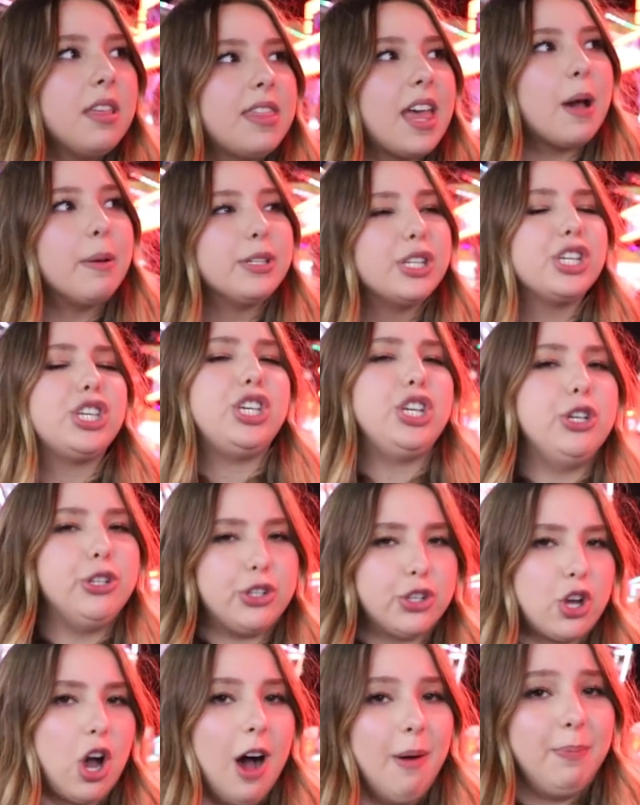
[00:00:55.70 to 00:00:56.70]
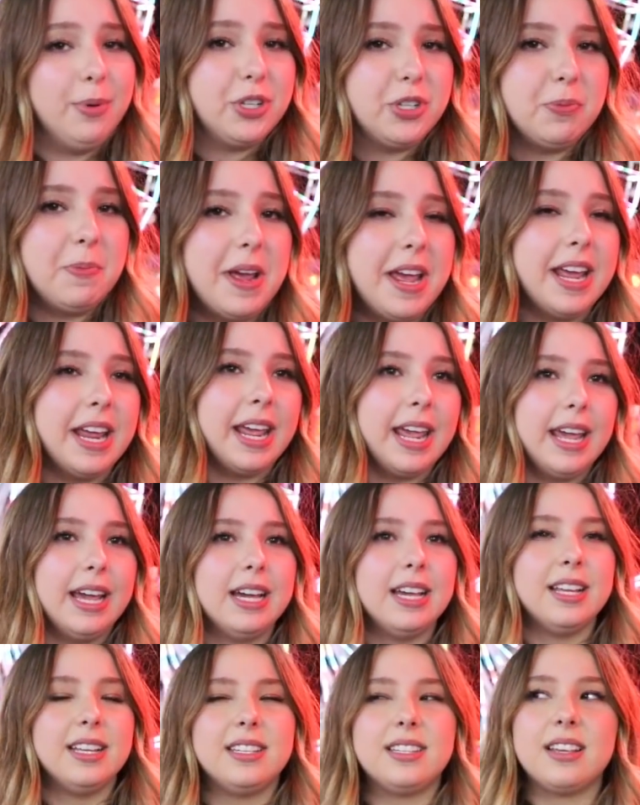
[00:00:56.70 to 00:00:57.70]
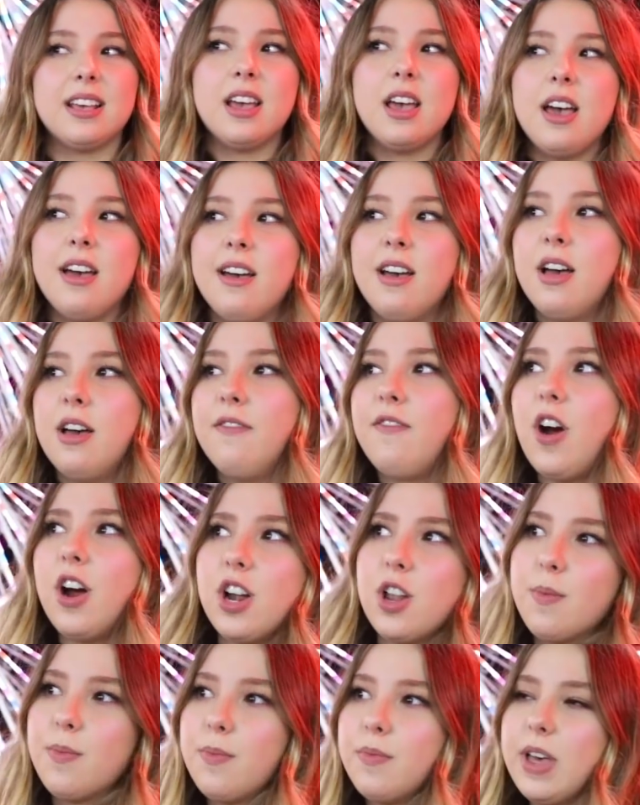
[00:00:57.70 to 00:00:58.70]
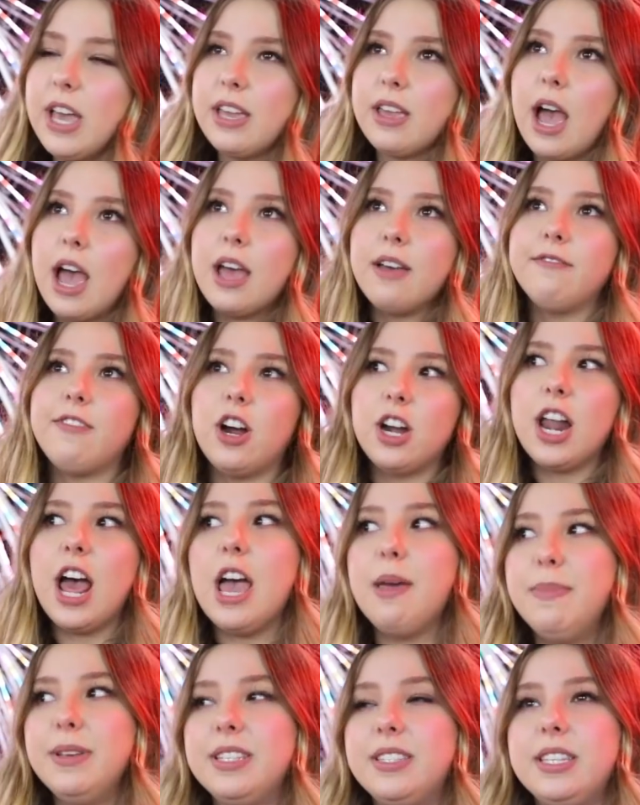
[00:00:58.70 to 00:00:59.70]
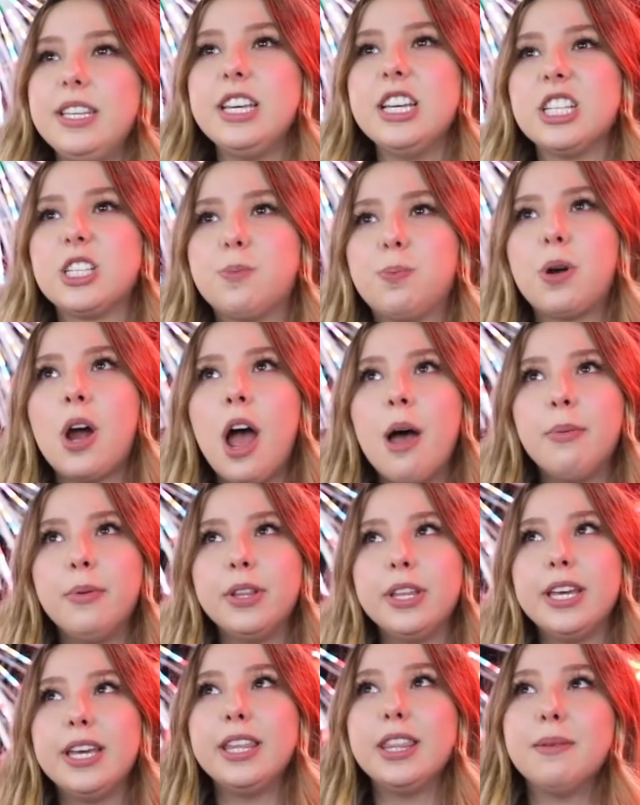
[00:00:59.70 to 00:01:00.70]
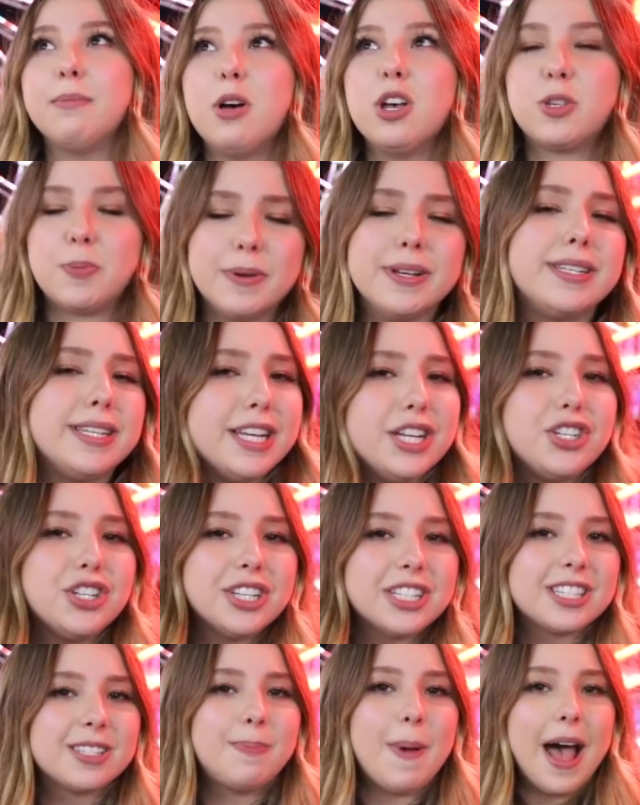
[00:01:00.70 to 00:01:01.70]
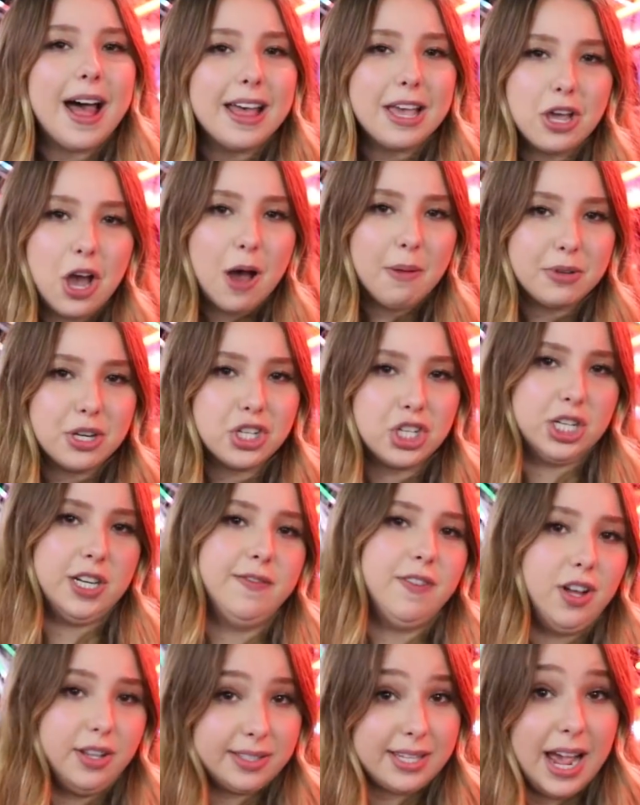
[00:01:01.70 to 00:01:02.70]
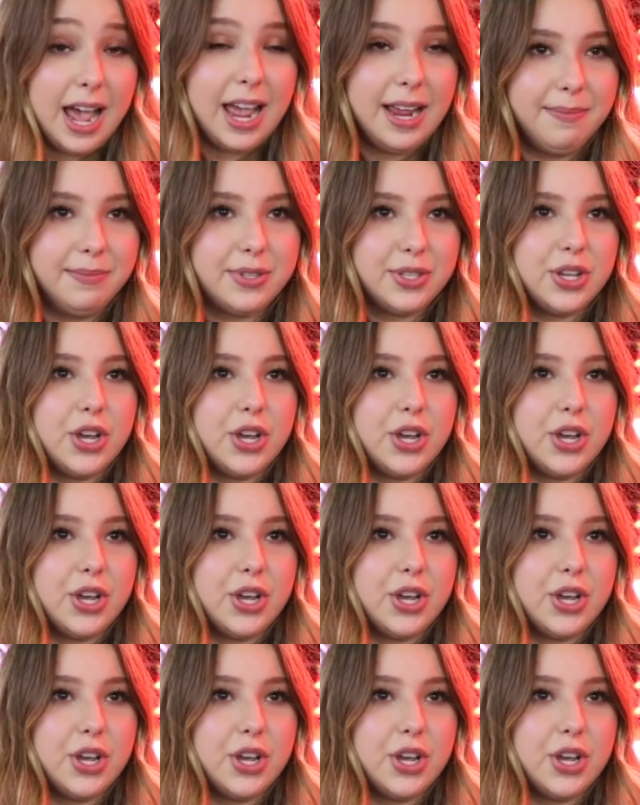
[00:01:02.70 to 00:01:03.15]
That was a huge accomplishment, and Varna IBC is probably the most prestigious ballet competition of all time.